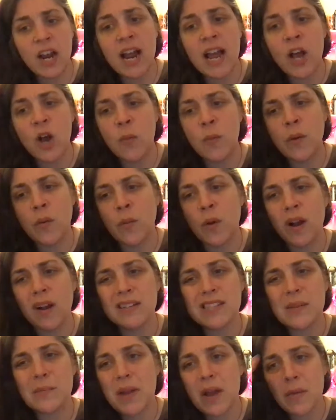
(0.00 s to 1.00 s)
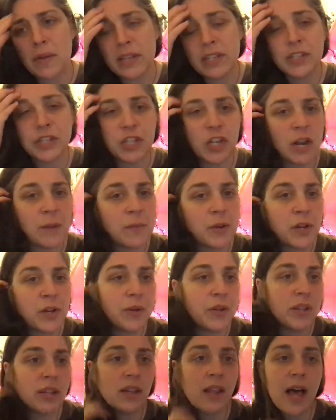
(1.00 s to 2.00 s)
I hope it works. I'm not really sure. I'm new
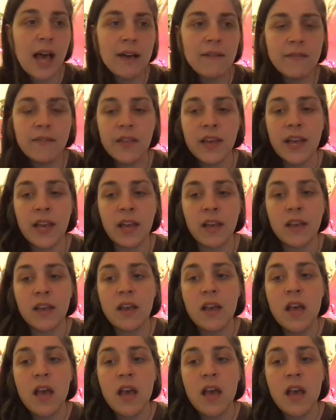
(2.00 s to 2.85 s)
to the live thing.